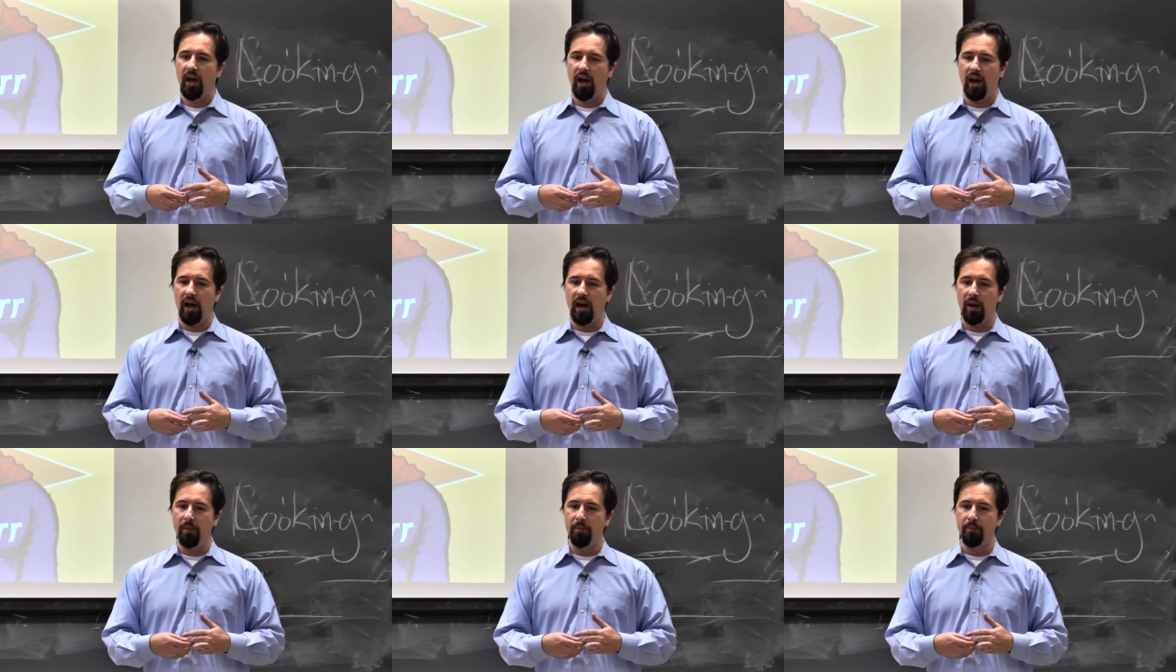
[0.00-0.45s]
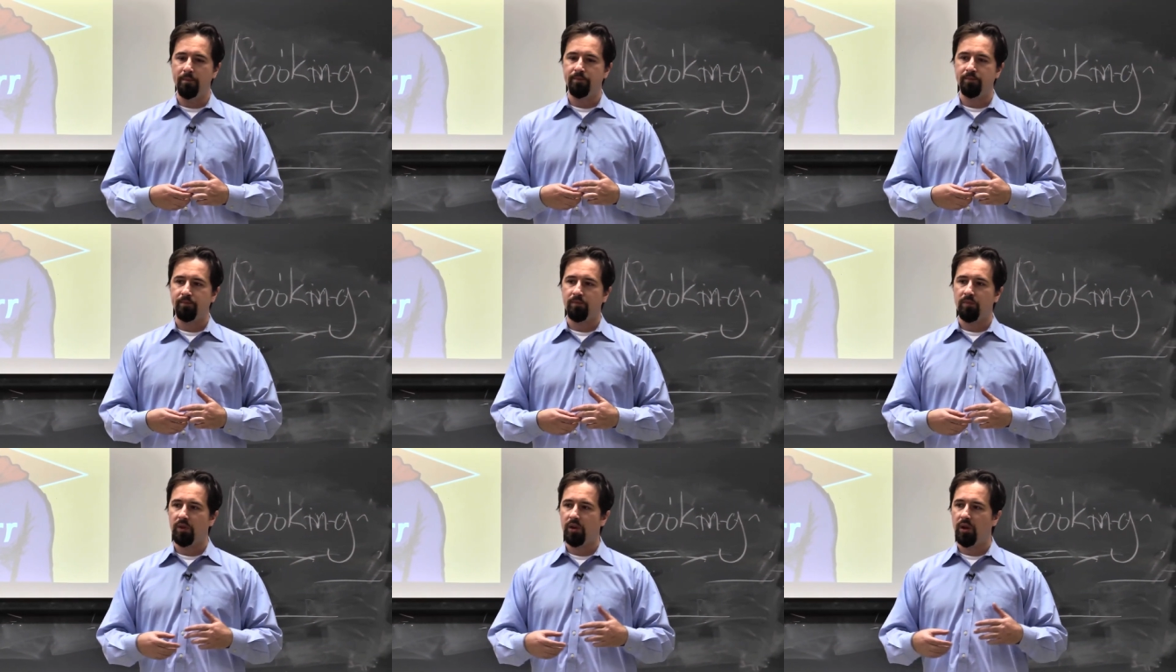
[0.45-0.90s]
Um,
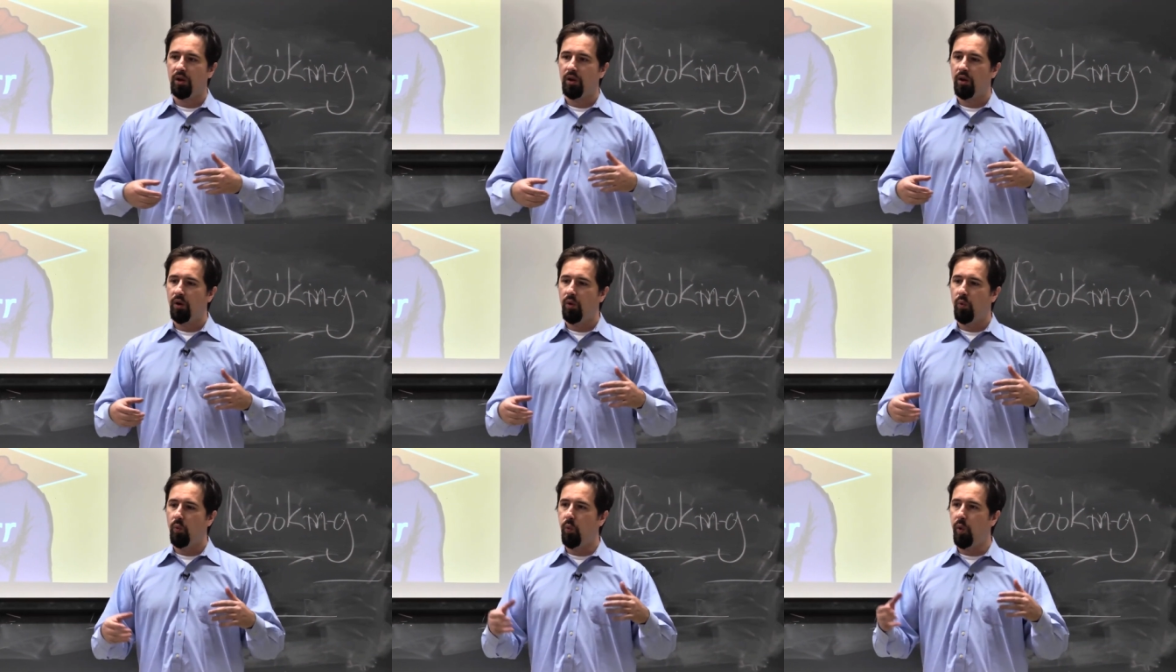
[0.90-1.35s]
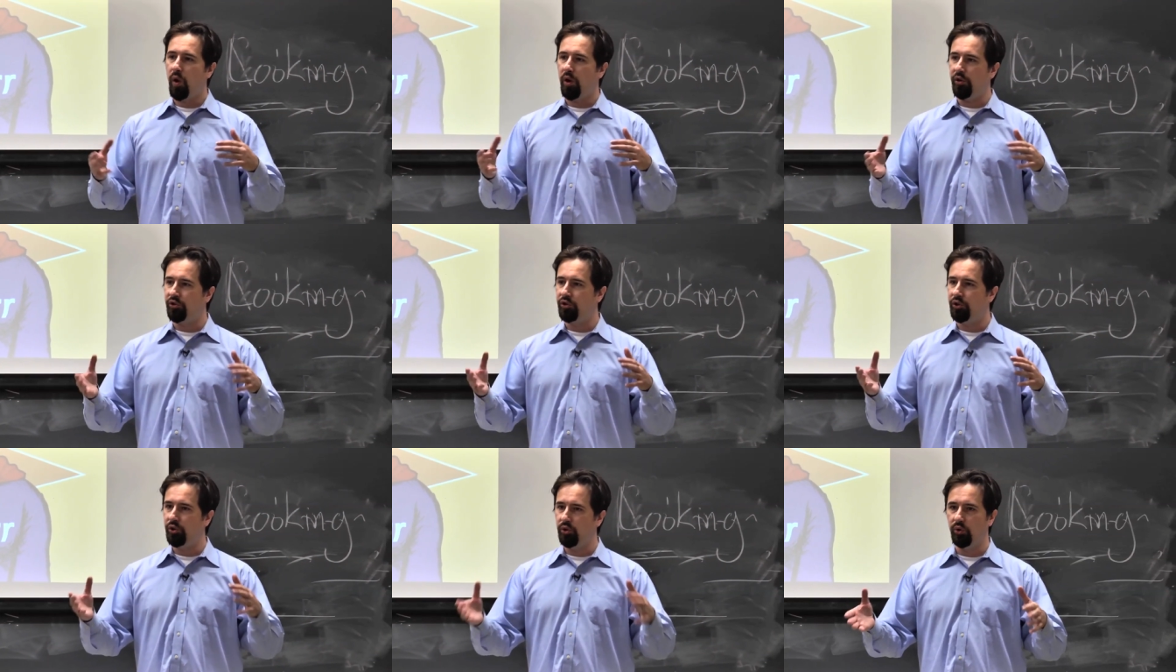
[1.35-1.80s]

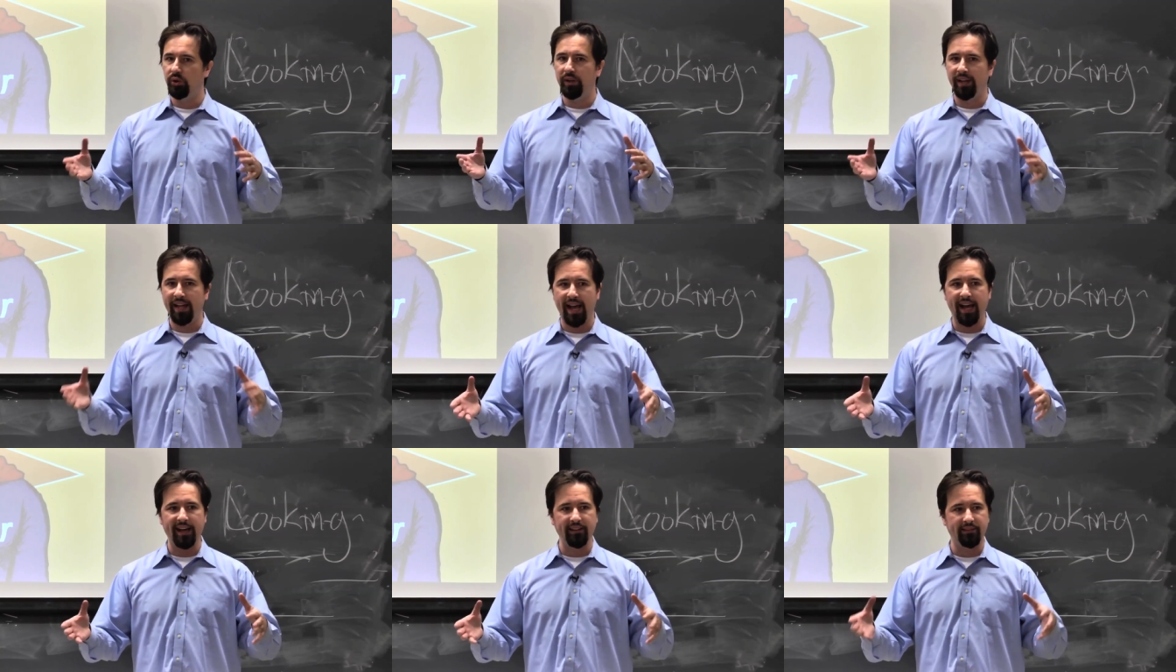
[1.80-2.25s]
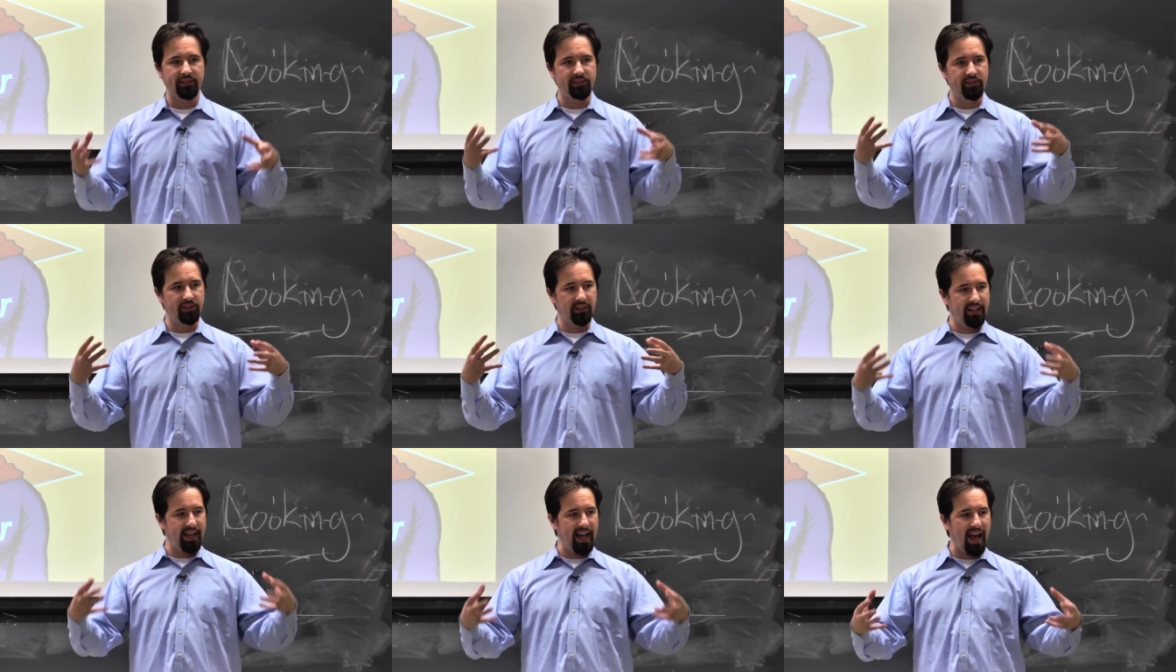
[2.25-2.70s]
we're too late
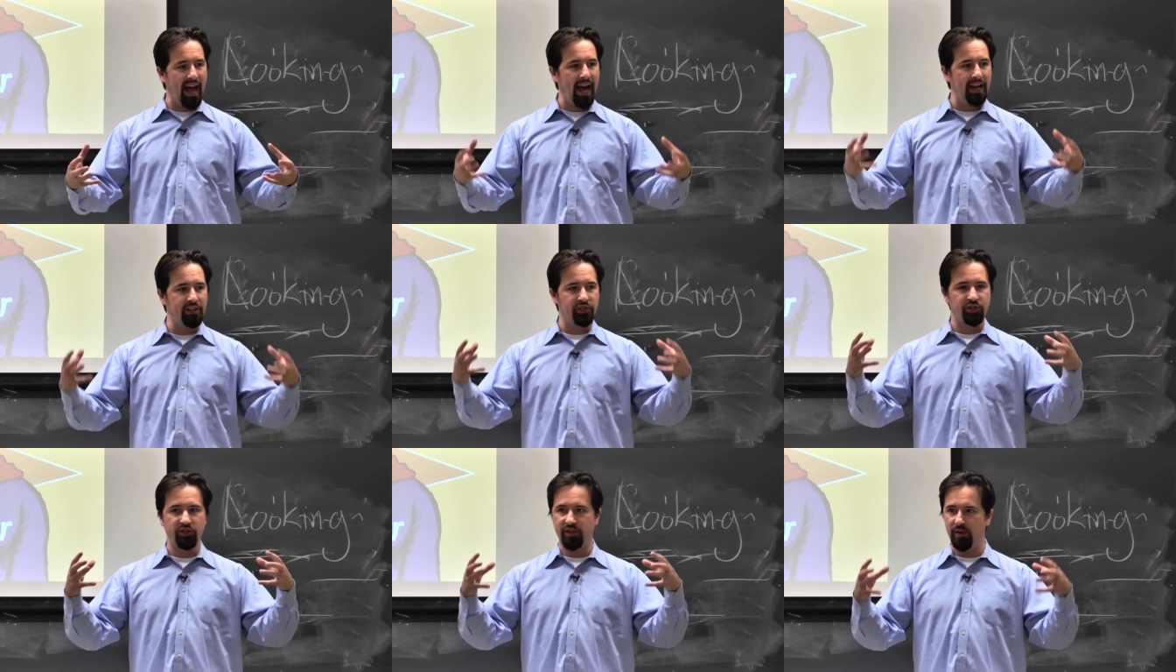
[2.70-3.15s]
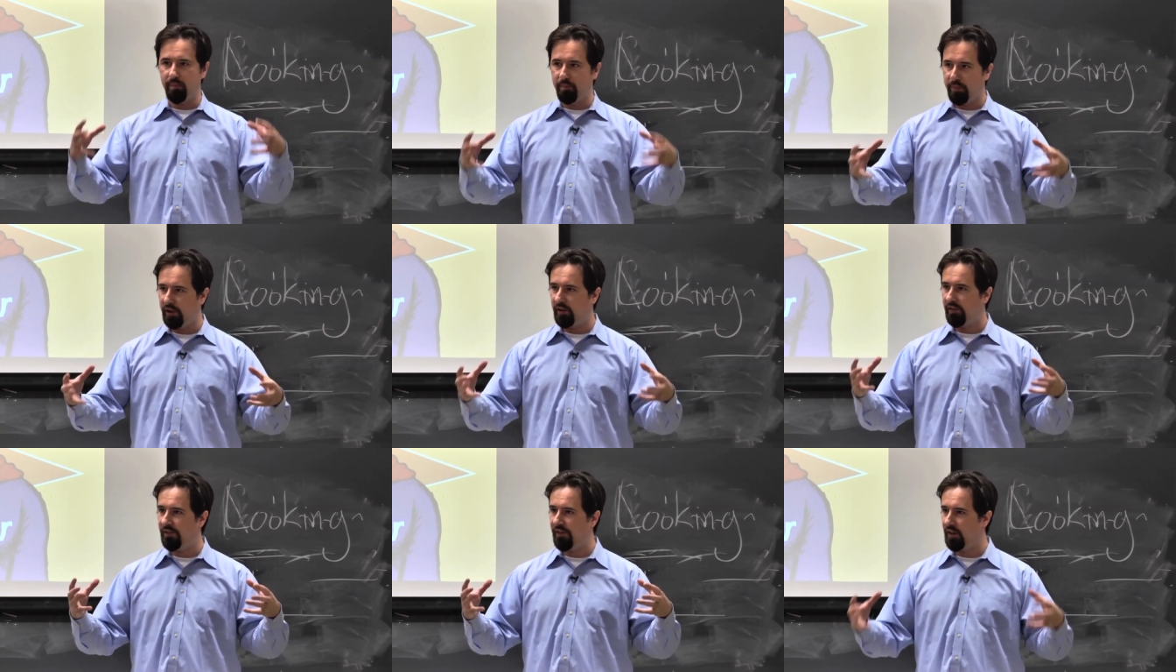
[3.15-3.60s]
to catch the
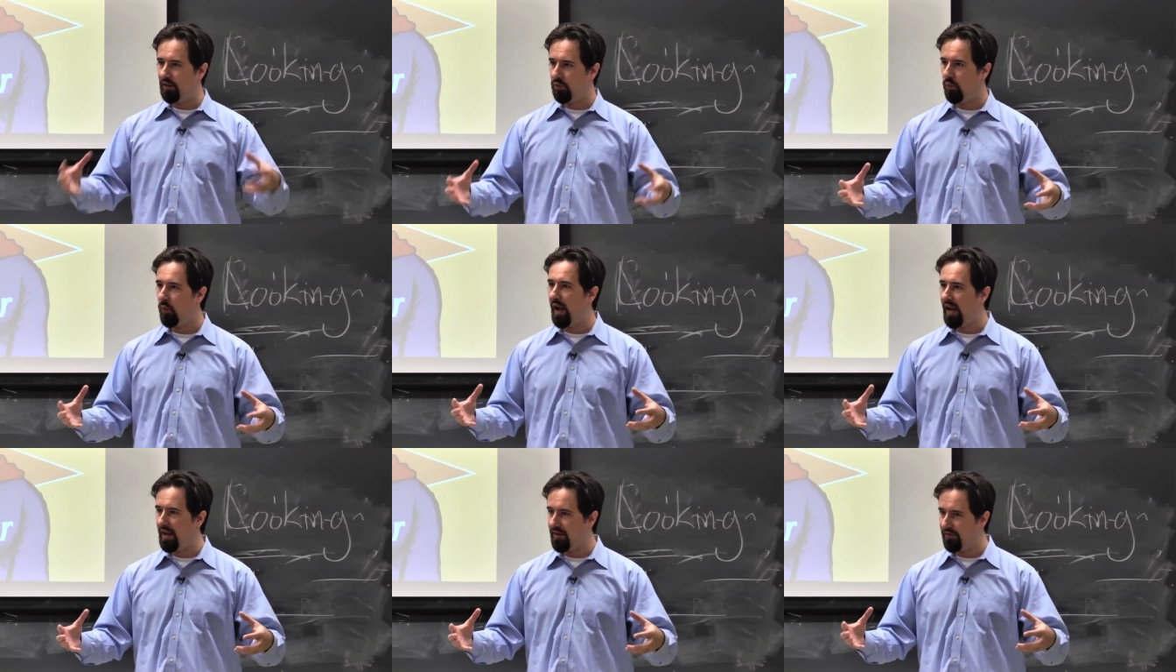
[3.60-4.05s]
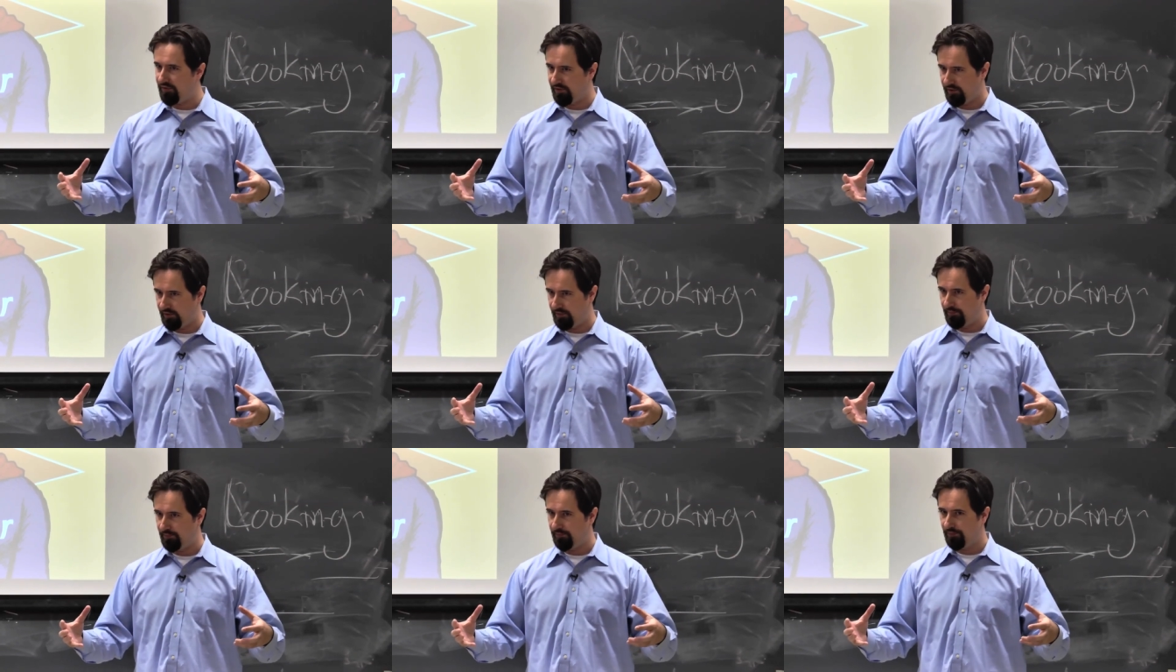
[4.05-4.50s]
perfect wave.